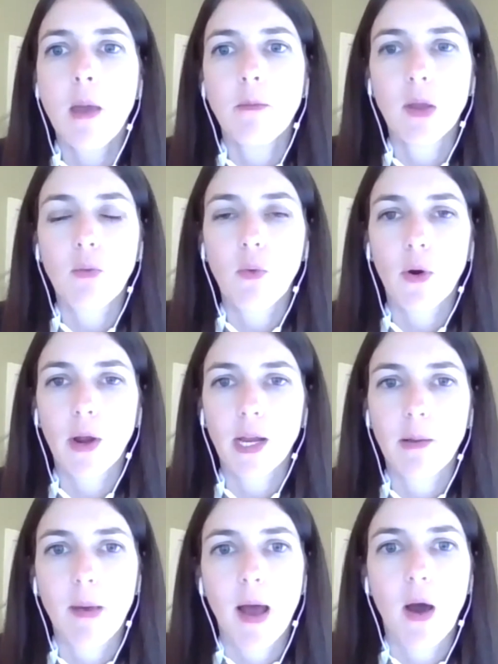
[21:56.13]
worried
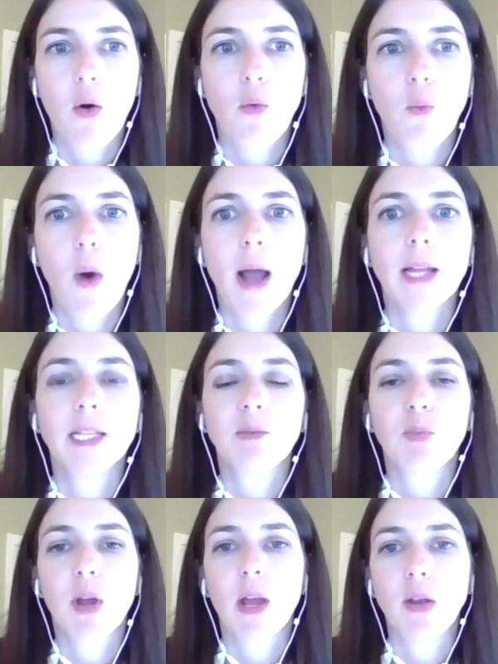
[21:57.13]
about
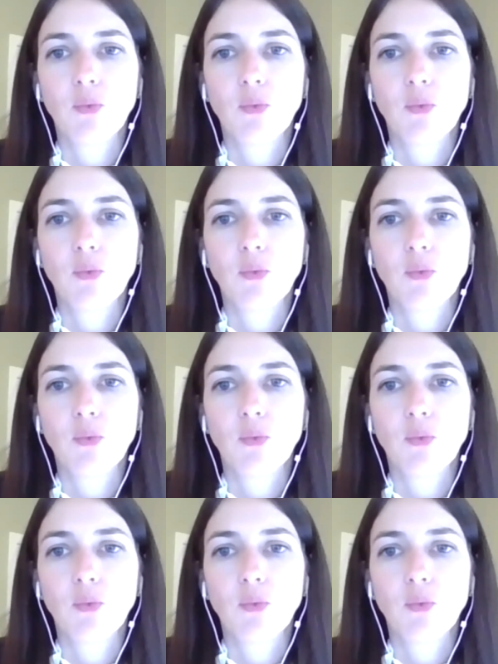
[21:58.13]
widespread,